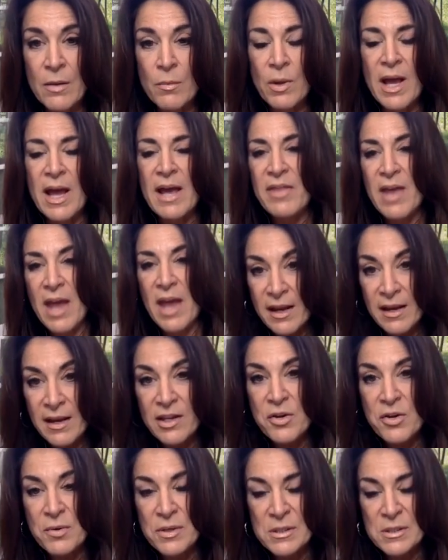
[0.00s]
well, how the heck
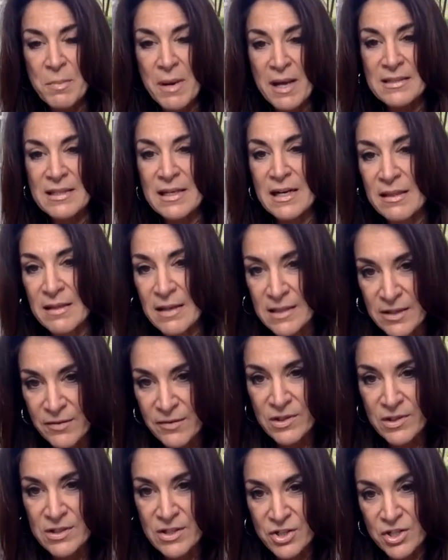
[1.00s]
can you expect anything different